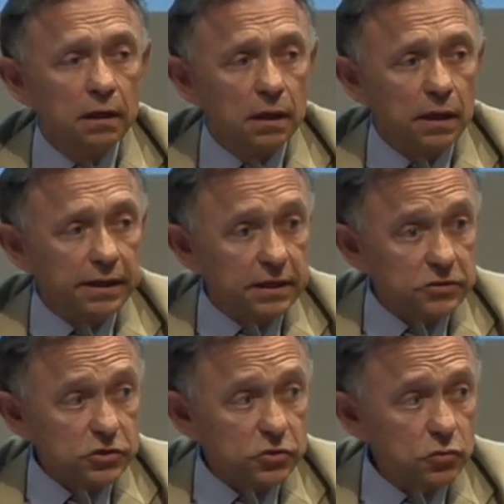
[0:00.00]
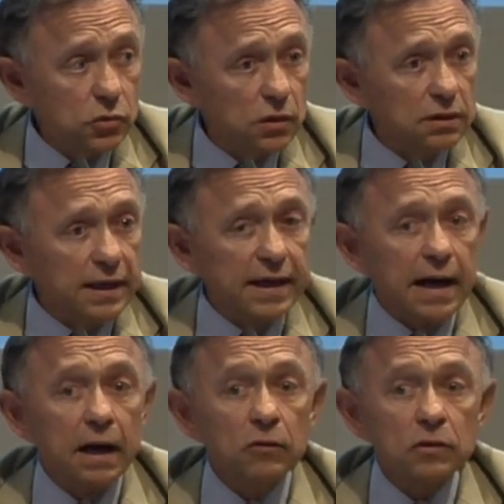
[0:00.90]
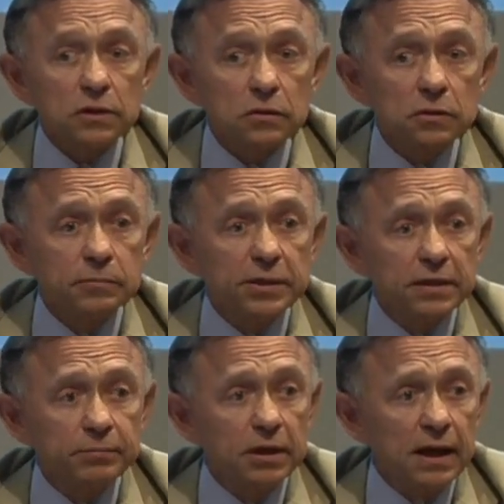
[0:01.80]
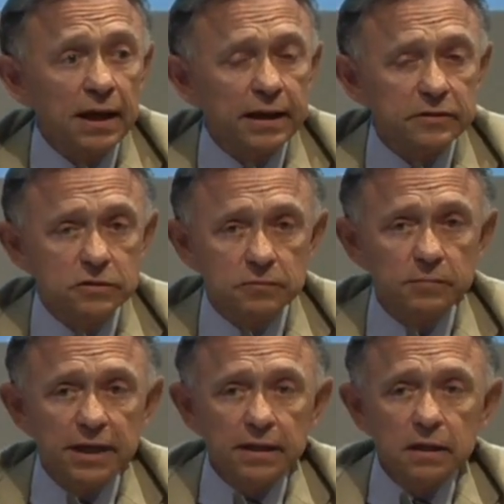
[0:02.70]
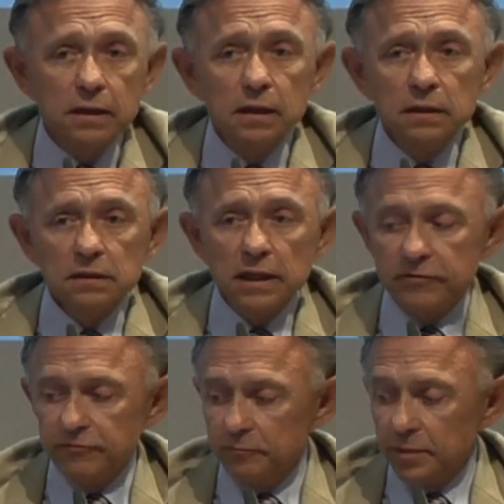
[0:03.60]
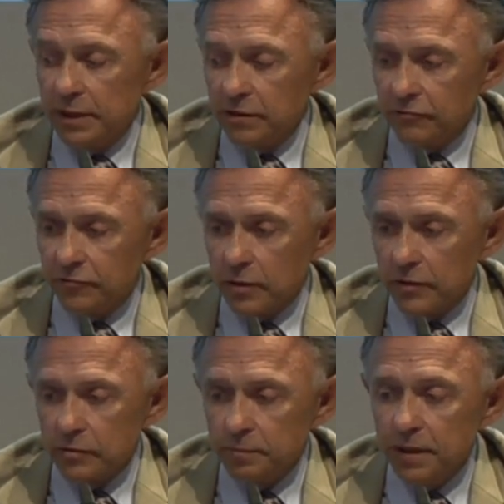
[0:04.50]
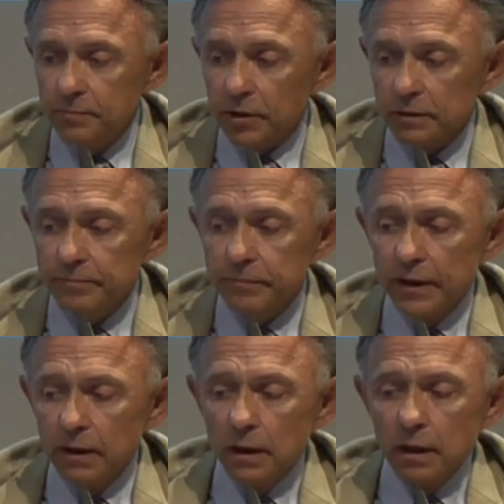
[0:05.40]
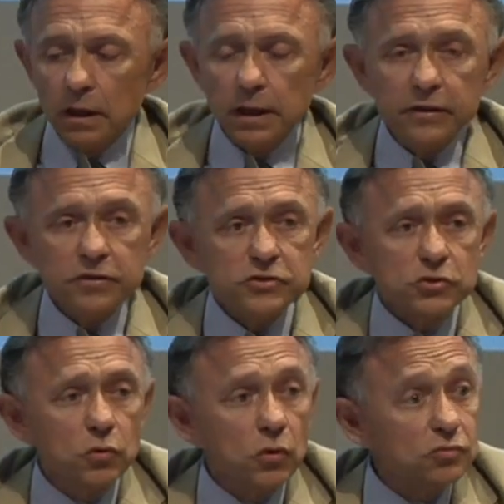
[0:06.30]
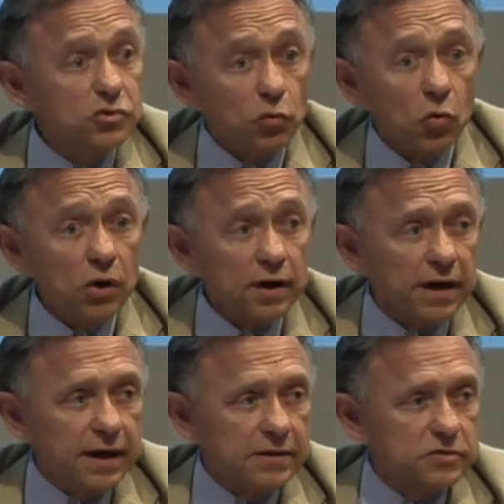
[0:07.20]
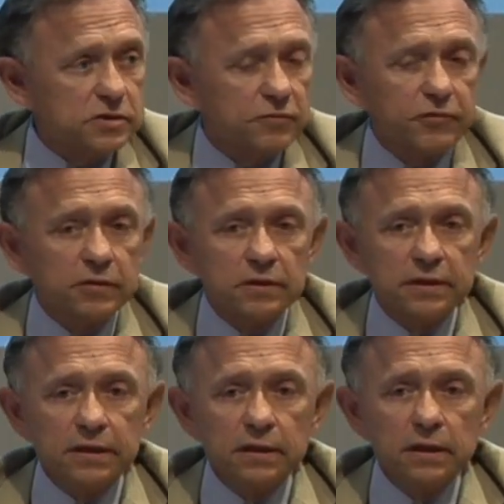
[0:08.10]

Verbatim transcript: uh, in school and how it could be applied to make life better for other people. Uh, the school was organized differently.